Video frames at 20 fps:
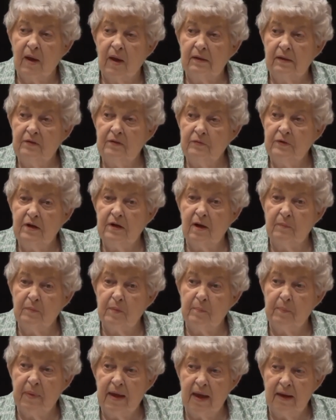by lifting
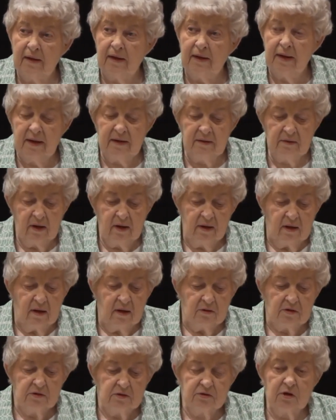up the pant leg
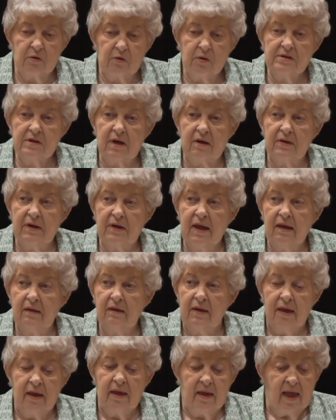to show us how he,
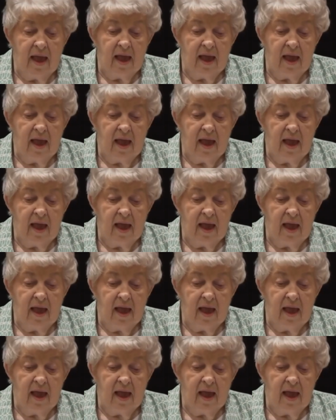had,